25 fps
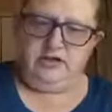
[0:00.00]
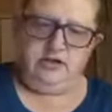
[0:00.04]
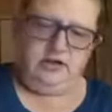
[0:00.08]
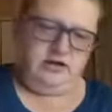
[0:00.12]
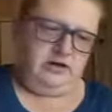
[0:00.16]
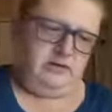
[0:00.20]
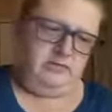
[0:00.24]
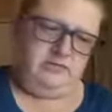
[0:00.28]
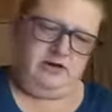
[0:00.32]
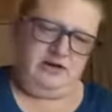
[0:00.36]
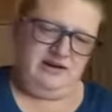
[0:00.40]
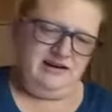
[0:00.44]

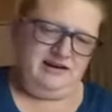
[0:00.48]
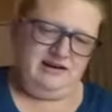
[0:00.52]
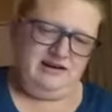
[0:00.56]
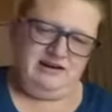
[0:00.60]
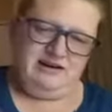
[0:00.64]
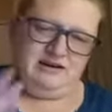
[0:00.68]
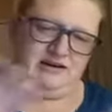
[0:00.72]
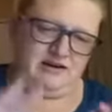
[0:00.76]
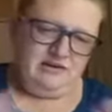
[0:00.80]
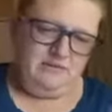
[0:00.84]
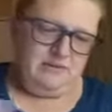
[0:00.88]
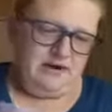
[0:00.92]
I'm not going
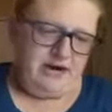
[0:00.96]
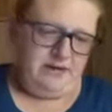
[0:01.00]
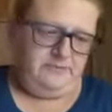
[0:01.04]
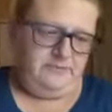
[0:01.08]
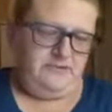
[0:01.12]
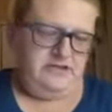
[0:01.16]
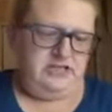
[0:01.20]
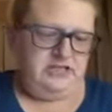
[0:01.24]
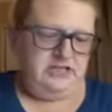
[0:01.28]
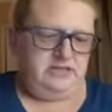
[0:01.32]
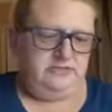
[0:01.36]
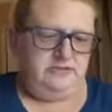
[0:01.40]
to unwrap
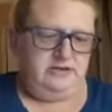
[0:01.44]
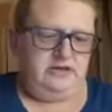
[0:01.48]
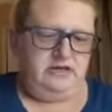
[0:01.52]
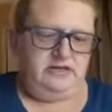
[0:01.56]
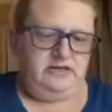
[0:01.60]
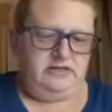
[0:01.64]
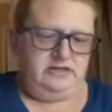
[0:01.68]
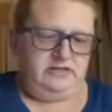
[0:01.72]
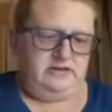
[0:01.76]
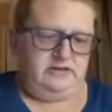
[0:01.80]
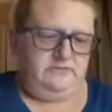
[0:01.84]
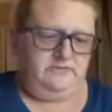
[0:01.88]
this
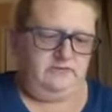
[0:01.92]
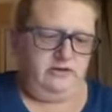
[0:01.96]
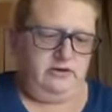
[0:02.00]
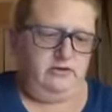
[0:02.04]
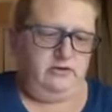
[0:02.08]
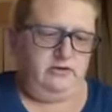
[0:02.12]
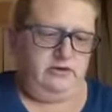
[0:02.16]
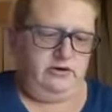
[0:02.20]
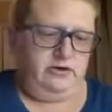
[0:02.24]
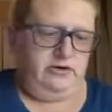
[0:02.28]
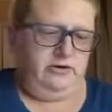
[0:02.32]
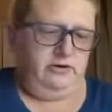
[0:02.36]
because of the
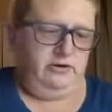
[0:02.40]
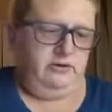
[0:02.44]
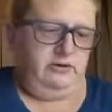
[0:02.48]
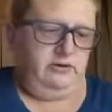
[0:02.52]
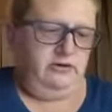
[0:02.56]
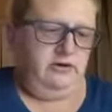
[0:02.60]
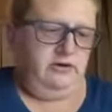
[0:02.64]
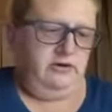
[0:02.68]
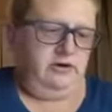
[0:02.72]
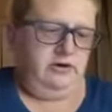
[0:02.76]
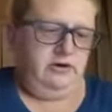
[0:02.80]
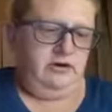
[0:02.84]
oil.
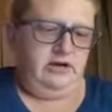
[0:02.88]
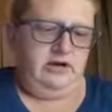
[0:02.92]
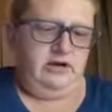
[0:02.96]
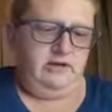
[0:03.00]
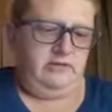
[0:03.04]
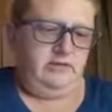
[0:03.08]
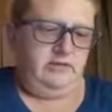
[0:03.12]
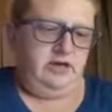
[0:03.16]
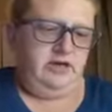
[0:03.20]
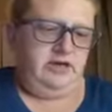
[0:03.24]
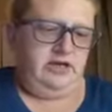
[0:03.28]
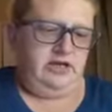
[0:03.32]
I
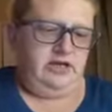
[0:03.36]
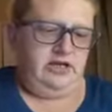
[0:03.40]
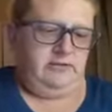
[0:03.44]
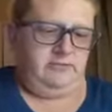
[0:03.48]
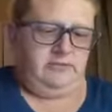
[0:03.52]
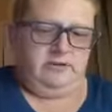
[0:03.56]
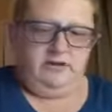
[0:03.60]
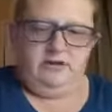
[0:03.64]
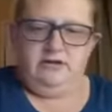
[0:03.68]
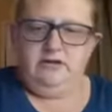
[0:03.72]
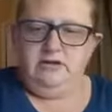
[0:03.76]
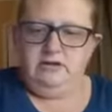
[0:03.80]
want to keep
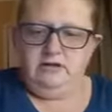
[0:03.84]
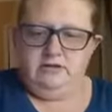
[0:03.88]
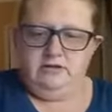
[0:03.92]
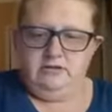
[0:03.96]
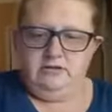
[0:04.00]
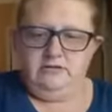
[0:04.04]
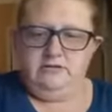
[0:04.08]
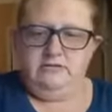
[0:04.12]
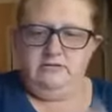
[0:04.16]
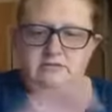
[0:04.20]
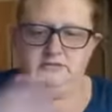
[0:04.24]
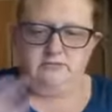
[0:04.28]
it
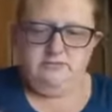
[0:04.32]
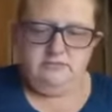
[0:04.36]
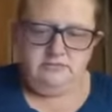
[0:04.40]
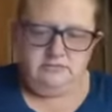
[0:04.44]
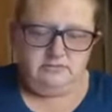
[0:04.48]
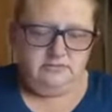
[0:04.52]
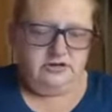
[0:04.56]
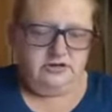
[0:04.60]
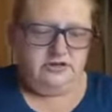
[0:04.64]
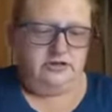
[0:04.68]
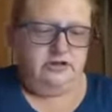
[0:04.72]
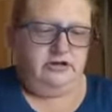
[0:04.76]

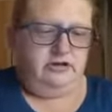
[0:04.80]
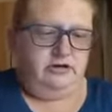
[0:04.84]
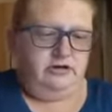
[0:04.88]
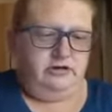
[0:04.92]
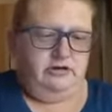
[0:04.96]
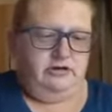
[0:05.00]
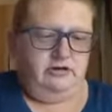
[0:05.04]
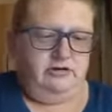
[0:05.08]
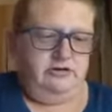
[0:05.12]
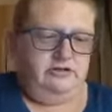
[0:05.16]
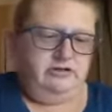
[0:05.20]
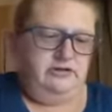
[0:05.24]

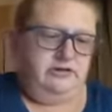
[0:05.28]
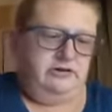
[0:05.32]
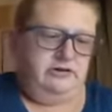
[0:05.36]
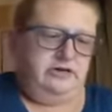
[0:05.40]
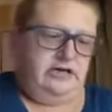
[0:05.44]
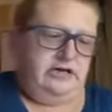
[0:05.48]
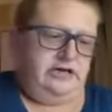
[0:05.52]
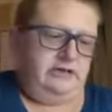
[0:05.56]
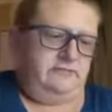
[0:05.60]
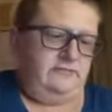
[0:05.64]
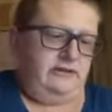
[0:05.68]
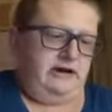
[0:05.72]
secure until I
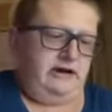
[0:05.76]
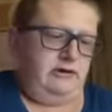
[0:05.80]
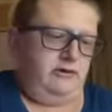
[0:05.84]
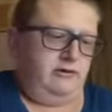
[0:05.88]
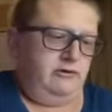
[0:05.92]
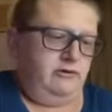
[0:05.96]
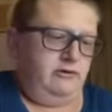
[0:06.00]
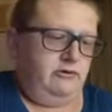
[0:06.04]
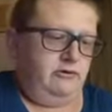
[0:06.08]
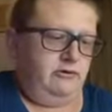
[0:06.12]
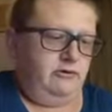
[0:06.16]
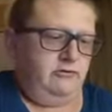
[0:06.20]
get back
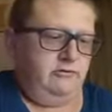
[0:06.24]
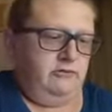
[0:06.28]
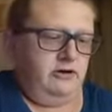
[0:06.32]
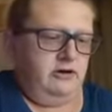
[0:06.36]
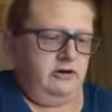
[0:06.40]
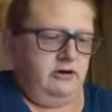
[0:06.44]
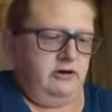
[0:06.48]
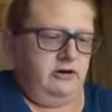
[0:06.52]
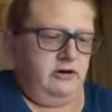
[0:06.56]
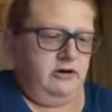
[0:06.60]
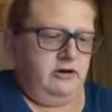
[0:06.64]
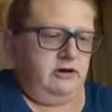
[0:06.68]
home.
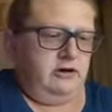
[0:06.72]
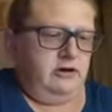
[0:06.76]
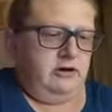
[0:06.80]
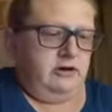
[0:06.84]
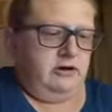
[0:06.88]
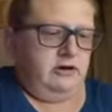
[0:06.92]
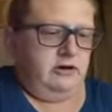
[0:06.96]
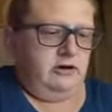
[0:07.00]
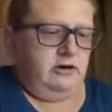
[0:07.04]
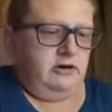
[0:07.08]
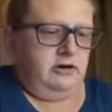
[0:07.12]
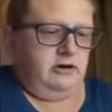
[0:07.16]

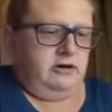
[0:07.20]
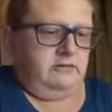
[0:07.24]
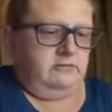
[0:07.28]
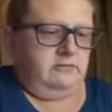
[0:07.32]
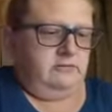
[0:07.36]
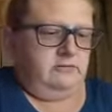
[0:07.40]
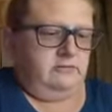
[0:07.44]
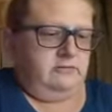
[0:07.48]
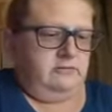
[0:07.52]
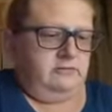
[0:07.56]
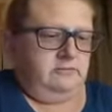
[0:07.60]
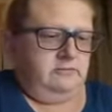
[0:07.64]

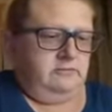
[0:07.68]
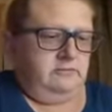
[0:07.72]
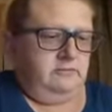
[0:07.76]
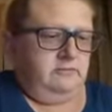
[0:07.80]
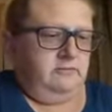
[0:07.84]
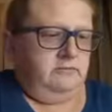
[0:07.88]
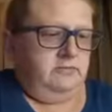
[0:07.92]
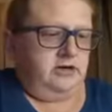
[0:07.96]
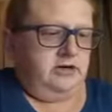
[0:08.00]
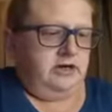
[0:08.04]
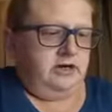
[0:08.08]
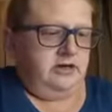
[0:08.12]
Um,
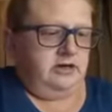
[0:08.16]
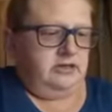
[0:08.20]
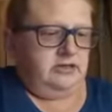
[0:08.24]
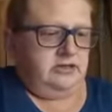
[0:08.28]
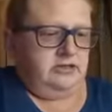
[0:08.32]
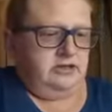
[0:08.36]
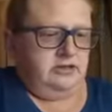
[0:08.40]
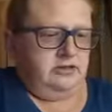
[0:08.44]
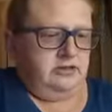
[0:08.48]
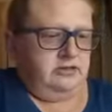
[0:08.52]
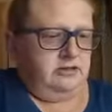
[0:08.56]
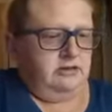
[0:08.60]

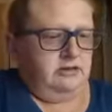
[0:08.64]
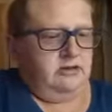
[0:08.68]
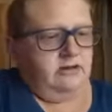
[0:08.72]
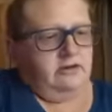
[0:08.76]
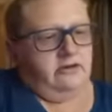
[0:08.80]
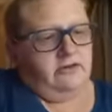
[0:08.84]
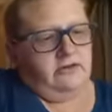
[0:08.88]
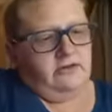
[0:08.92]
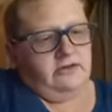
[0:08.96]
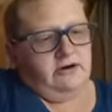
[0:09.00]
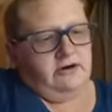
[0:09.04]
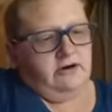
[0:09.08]
but
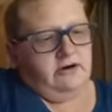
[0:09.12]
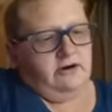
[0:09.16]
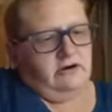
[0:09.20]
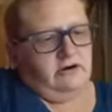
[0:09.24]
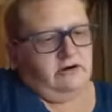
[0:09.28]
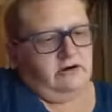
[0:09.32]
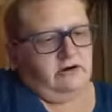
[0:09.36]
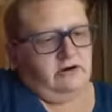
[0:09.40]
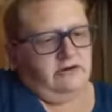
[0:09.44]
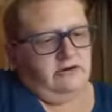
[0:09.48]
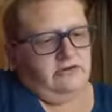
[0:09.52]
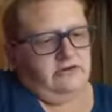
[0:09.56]
there
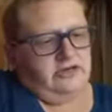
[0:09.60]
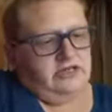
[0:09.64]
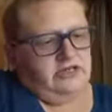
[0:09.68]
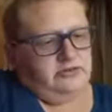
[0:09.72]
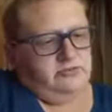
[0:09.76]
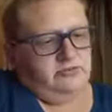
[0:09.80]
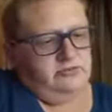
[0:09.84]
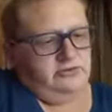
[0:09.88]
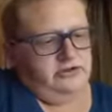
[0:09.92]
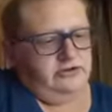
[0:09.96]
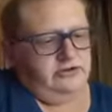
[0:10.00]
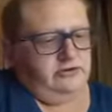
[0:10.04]
are these
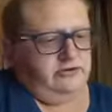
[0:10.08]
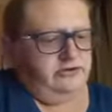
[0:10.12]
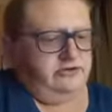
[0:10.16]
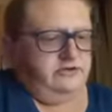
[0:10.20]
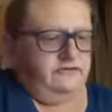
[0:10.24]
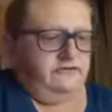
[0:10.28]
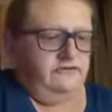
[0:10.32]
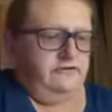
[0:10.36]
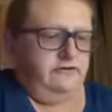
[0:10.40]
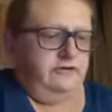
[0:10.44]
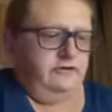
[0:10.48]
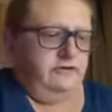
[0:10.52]

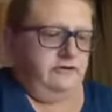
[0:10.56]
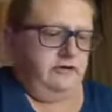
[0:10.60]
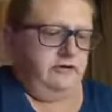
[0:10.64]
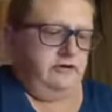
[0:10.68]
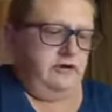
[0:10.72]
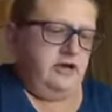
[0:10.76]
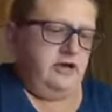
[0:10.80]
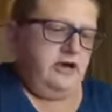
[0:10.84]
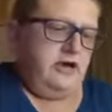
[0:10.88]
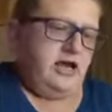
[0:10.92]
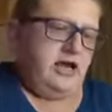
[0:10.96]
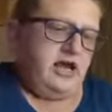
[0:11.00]
beautiful
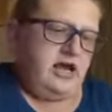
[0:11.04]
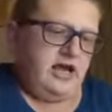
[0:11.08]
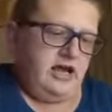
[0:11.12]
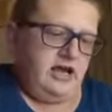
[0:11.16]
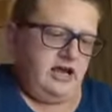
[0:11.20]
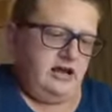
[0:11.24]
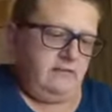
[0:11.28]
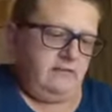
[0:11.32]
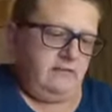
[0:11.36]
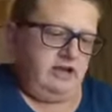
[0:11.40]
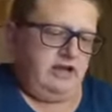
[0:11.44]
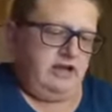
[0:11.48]

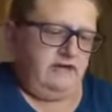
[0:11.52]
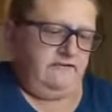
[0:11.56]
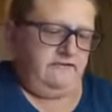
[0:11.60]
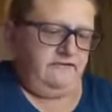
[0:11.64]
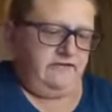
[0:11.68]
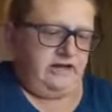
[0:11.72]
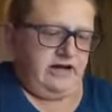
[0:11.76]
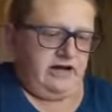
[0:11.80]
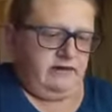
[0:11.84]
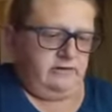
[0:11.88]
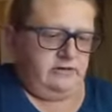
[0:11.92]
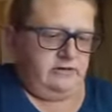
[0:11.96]
handmade
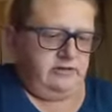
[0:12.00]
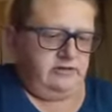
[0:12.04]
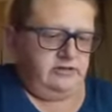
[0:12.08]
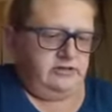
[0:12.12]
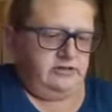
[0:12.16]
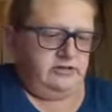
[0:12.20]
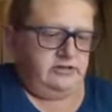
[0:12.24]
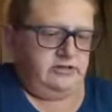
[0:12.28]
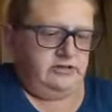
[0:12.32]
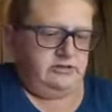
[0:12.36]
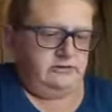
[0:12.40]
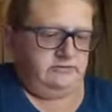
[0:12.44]

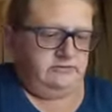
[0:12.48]
flowers.